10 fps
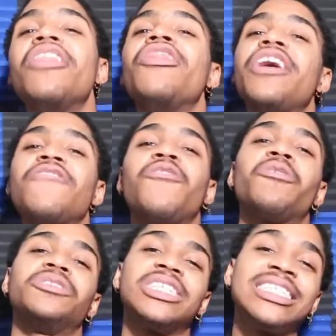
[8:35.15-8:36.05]

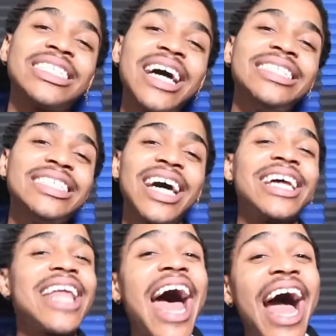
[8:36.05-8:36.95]
Therefore, success is not
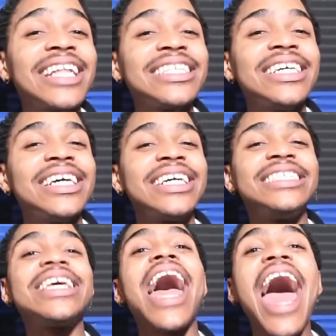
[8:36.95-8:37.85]
an act, it
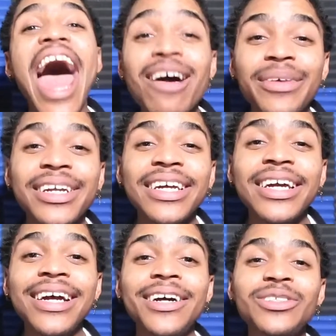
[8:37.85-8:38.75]
is a habit.
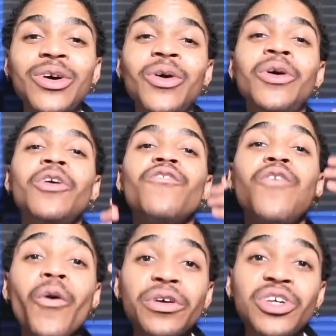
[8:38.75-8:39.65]
So
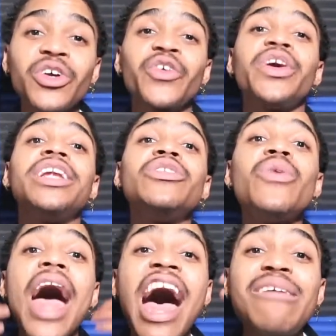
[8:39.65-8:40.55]
focus on creating new
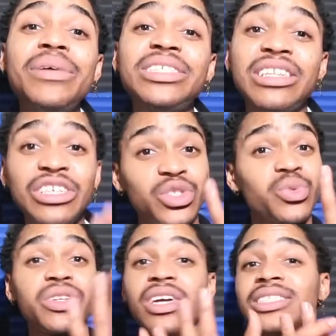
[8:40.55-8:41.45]
habits, and these
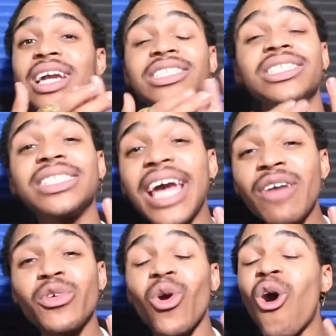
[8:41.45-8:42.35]
3 things that I just
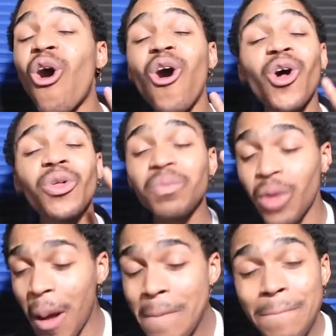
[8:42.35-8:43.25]
gave you are all
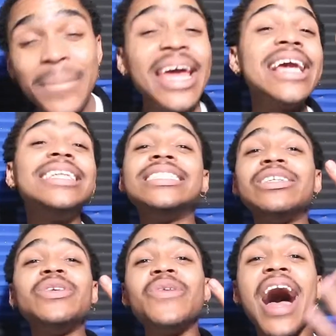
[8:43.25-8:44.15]

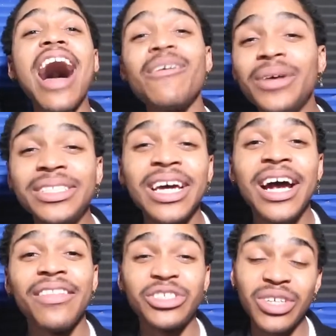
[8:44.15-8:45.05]
amazing new habits
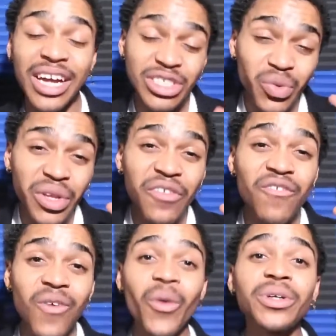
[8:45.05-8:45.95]
that you guys can really
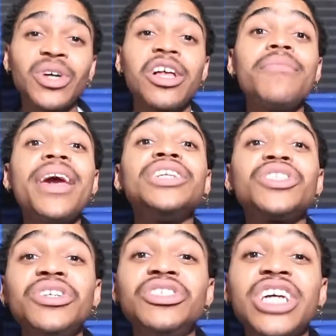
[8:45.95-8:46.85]
focus on. And make
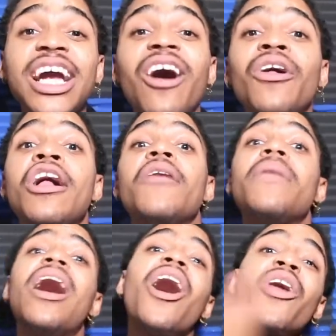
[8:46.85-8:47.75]
sure you check out
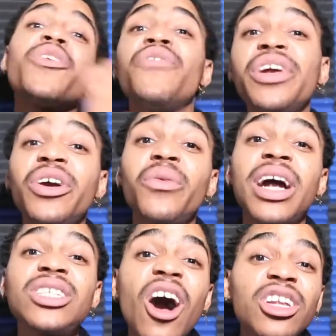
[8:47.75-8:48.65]
my other video when
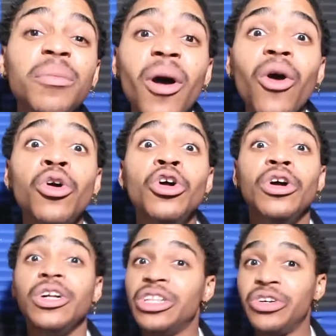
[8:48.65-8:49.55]
I talked about
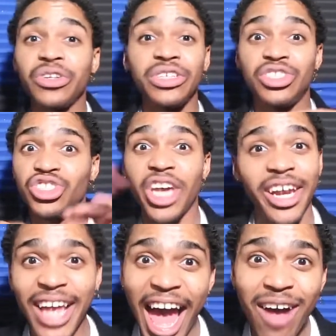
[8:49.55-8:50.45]
literally
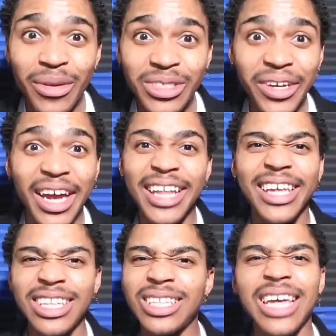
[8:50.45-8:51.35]
setting habits, okay? I
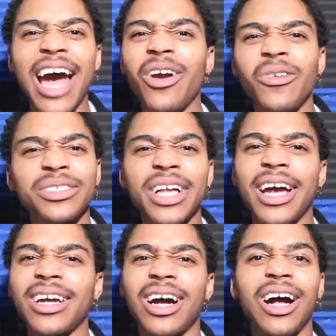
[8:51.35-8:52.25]
think the title was
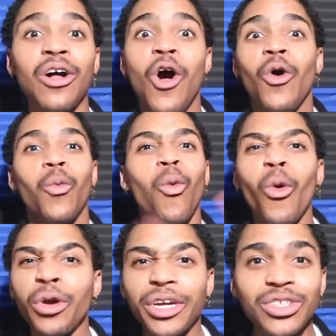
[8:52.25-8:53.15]
like
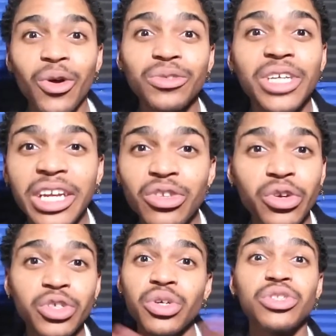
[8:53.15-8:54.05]
warning, don't set New
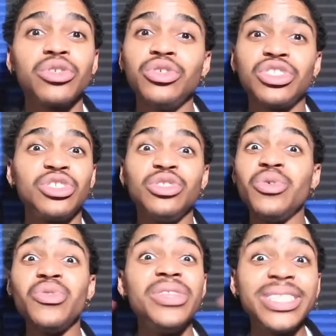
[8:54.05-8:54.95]
Year's resolutions,
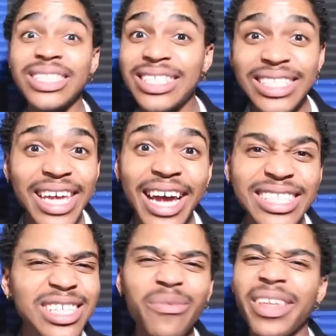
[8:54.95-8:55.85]
do this instead,
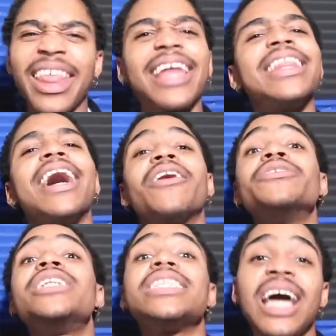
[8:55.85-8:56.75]
something like that. Go
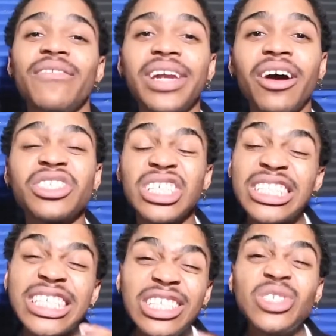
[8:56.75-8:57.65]
check that video out to
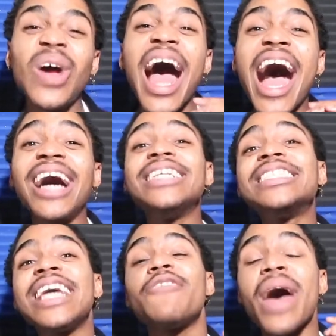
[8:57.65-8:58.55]
teach you how
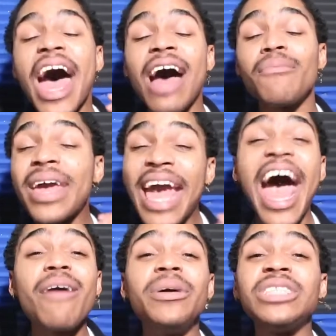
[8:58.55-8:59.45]
to make
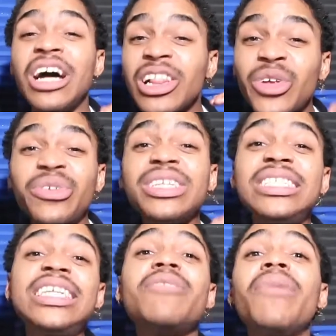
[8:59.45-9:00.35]
habits literally
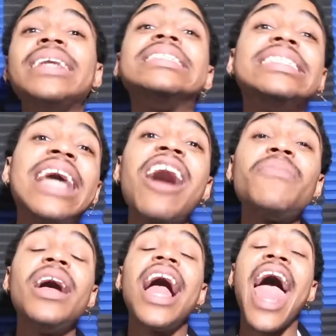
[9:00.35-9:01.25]
step by
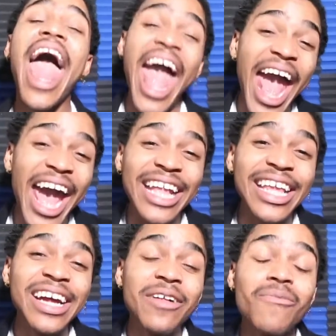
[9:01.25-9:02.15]
step.
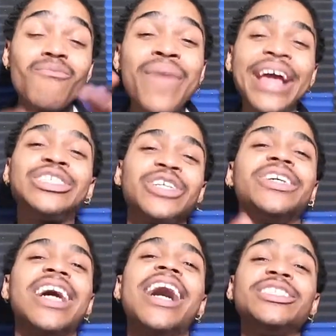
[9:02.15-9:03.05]
And make sure
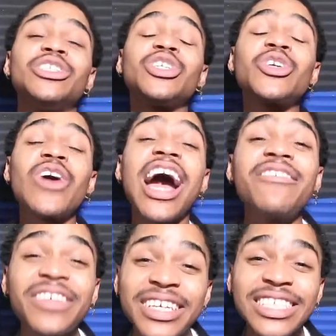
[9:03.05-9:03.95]
you guys
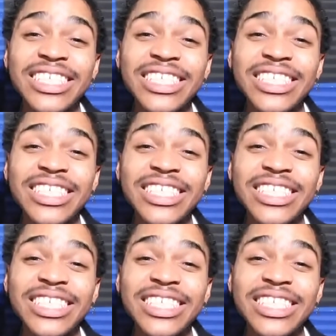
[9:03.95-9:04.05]
subscribe to this